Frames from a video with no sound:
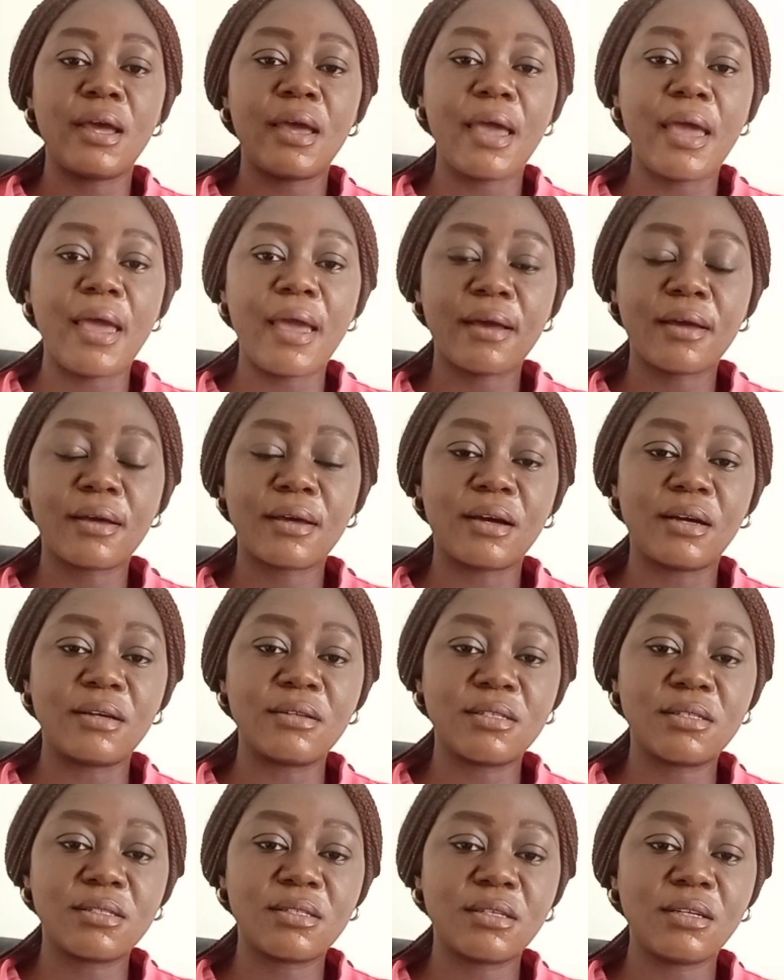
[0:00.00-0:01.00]
air can
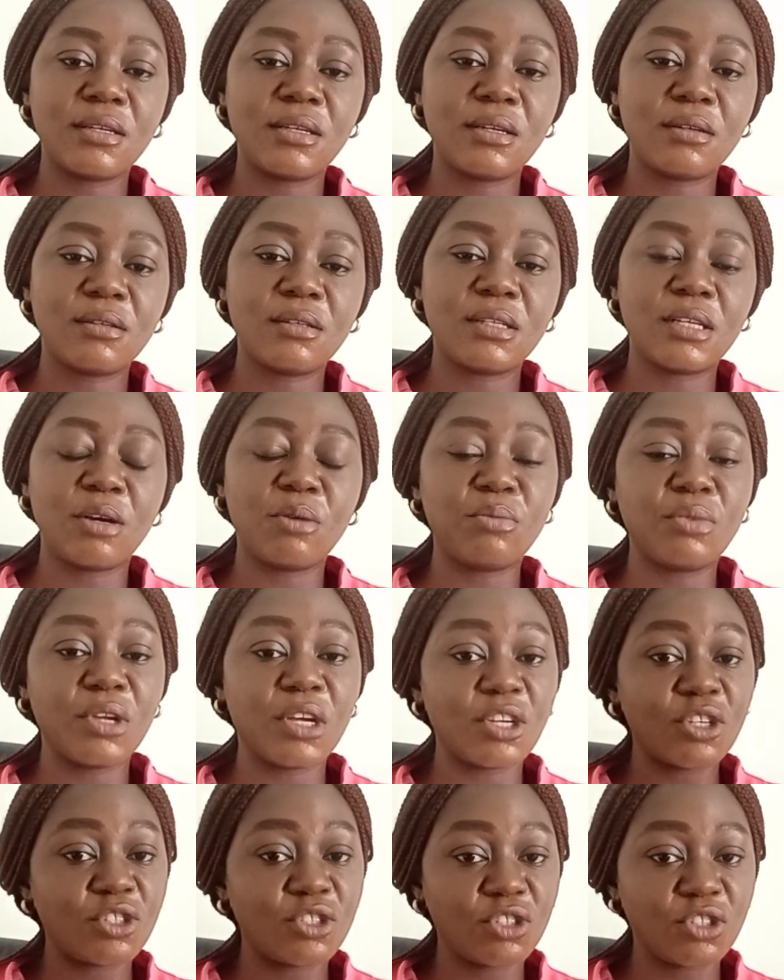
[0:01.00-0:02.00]
still, there'll be
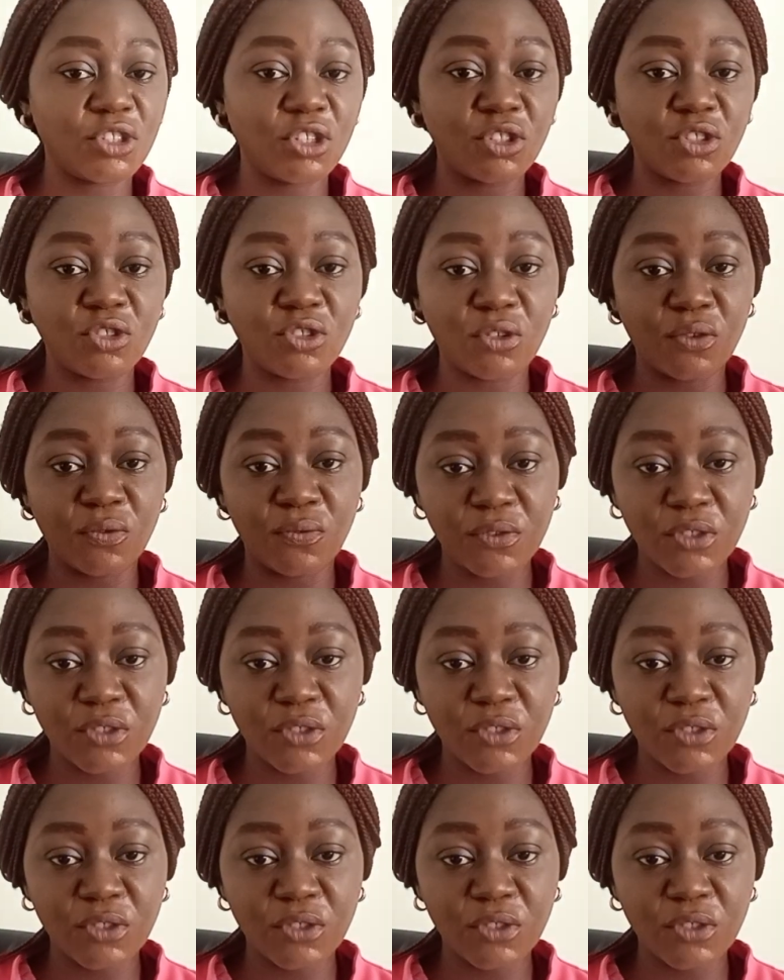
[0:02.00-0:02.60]
exchange of